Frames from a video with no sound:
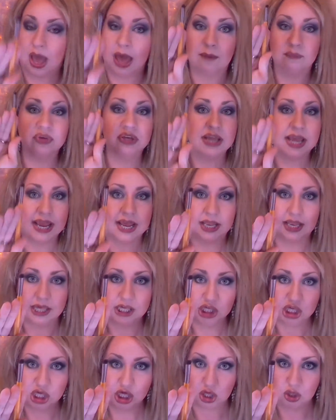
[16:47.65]
I'm
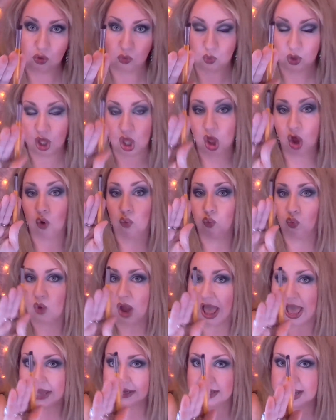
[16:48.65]
telling you
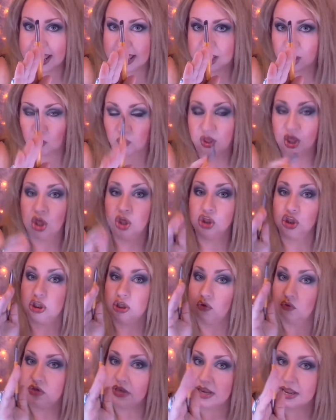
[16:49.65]
right now,
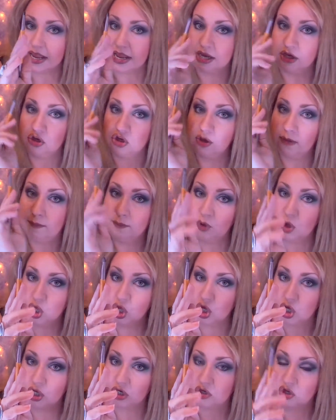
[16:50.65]
you need to
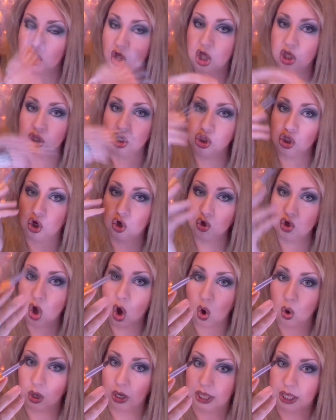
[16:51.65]
put your
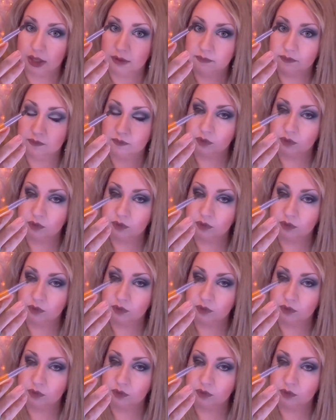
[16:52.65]
Carla,